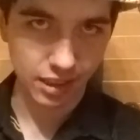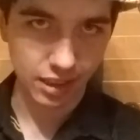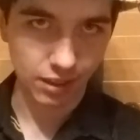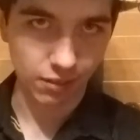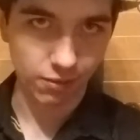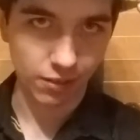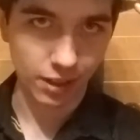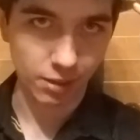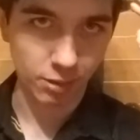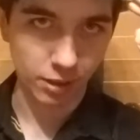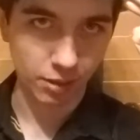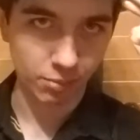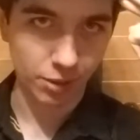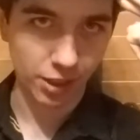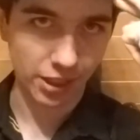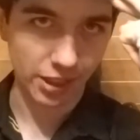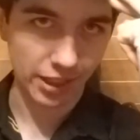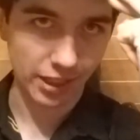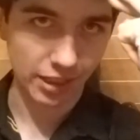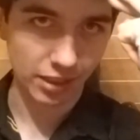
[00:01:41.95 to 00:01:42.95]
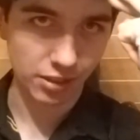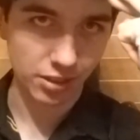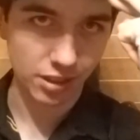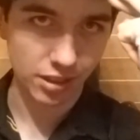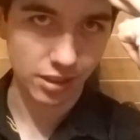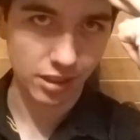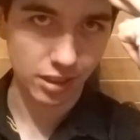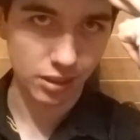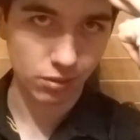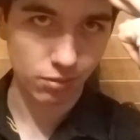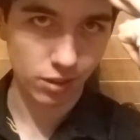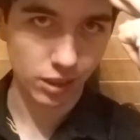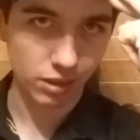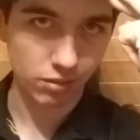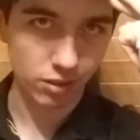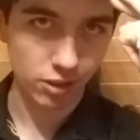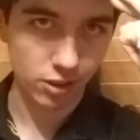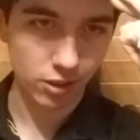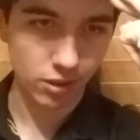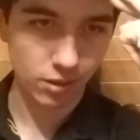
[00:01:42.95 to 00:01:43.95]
if I get my hands on this flavor.